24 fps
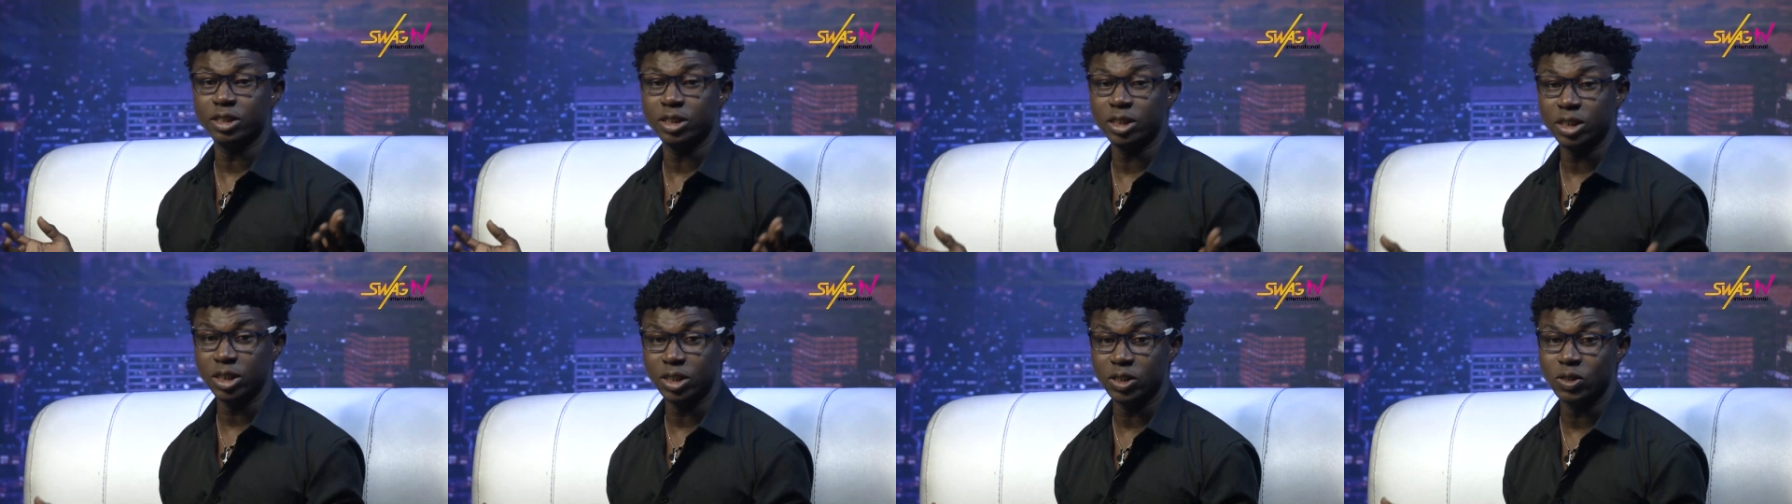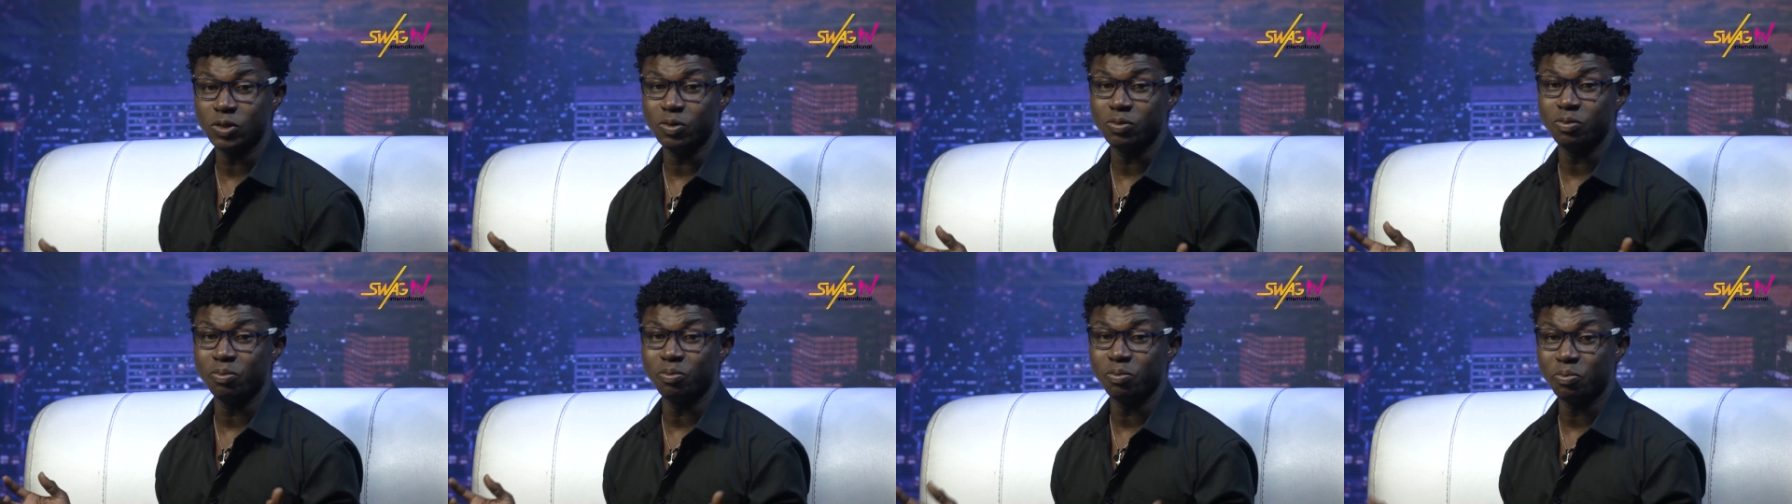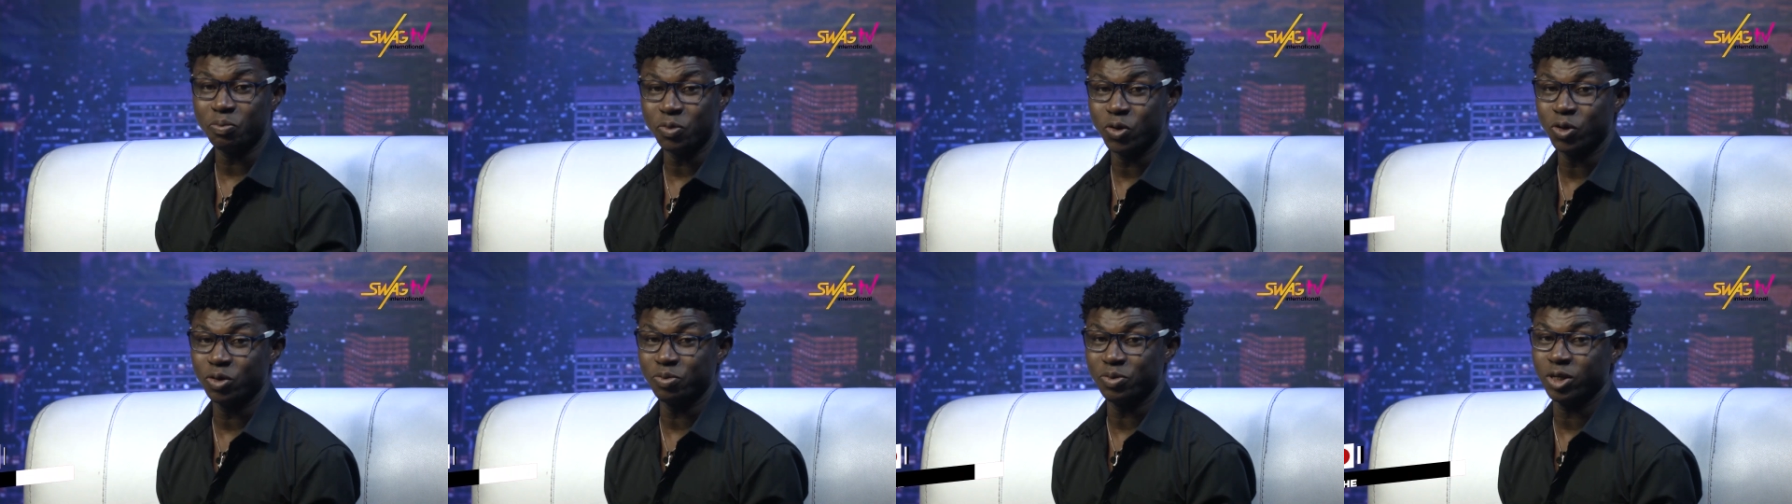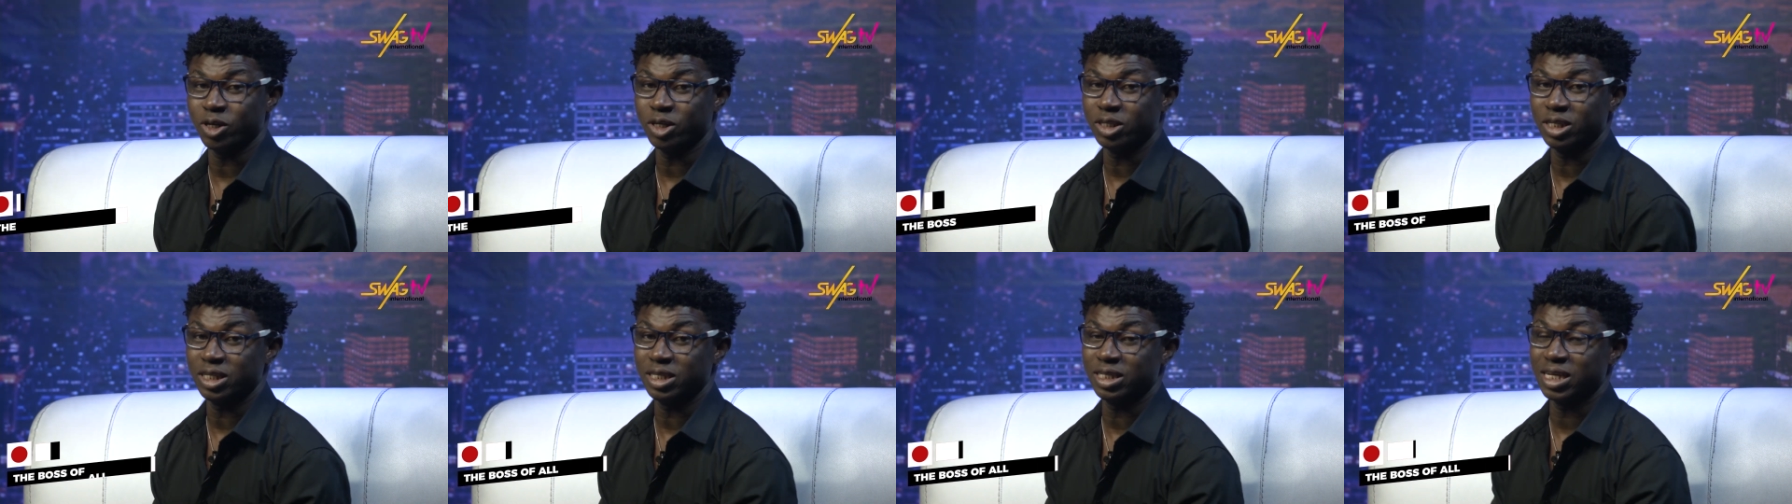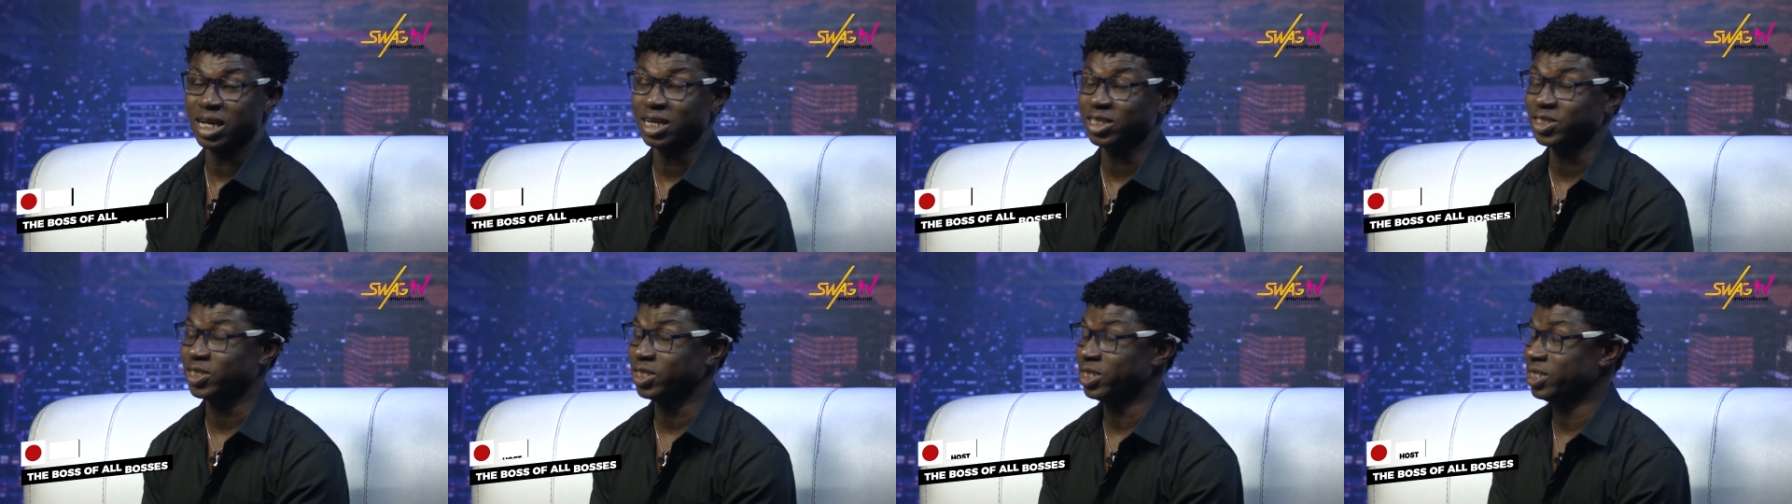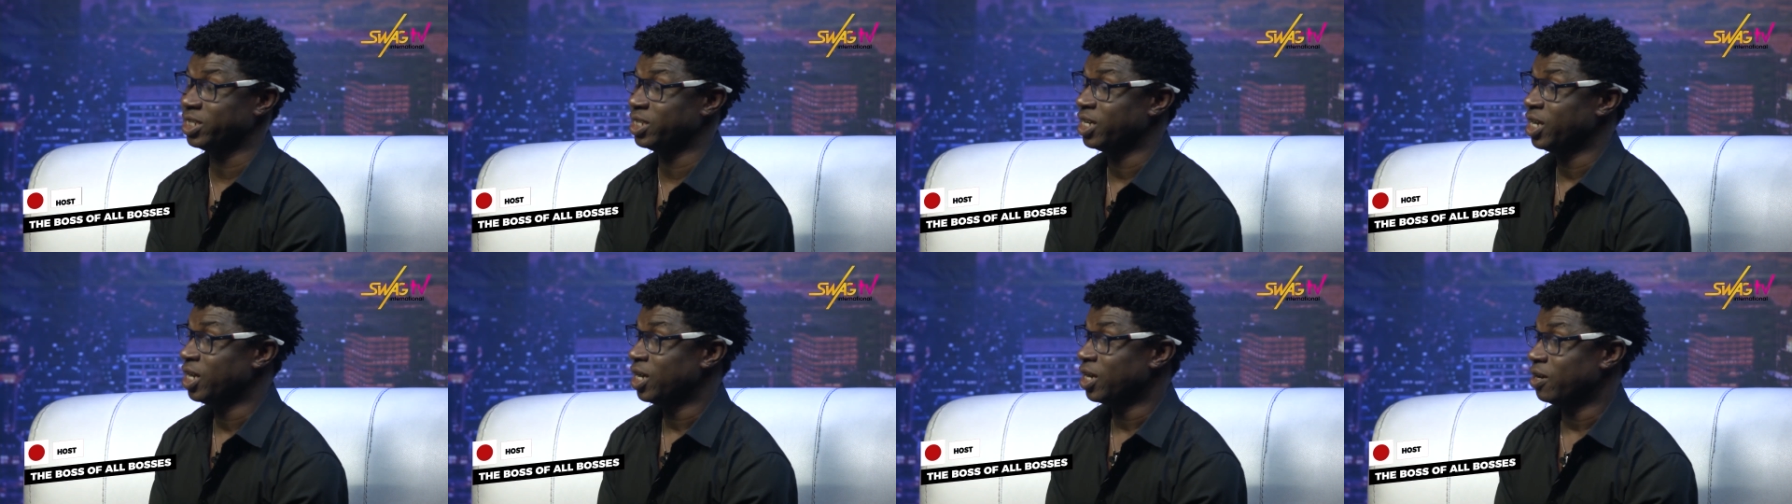new month because this is
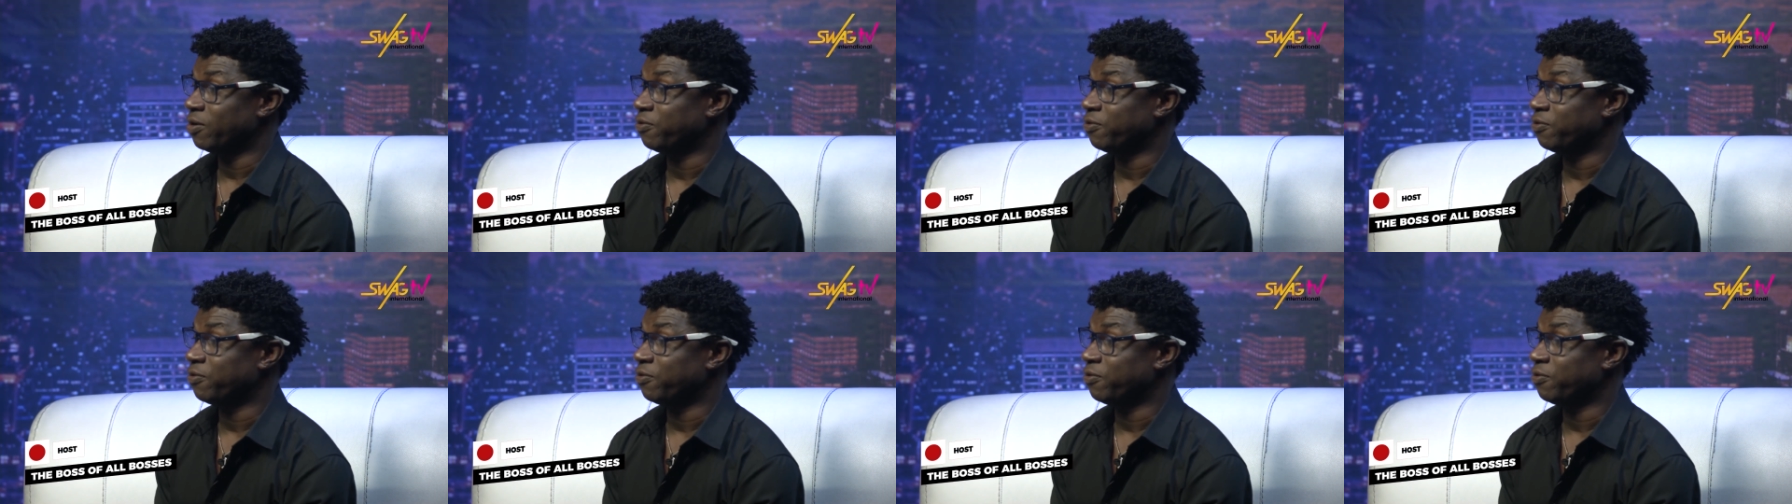actually